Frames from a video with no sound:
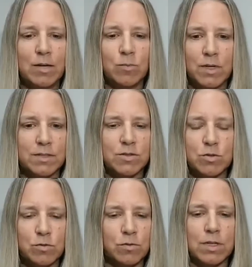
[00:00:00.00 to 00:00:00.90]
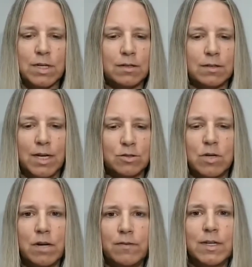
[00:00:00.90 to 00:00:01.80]
and it was truly like
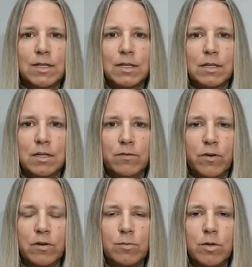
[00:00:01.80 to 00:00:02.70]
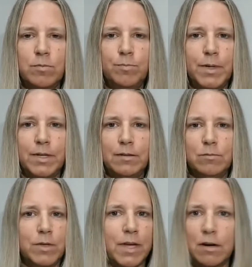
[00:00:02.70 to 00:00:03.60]
driving in a convertible,
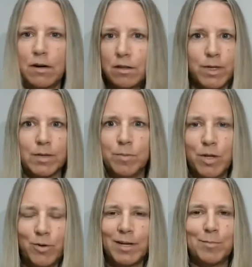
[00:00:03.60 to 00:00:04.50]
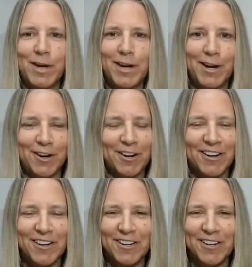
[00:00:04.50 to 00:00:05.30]
but without all the wind blowing in my hair.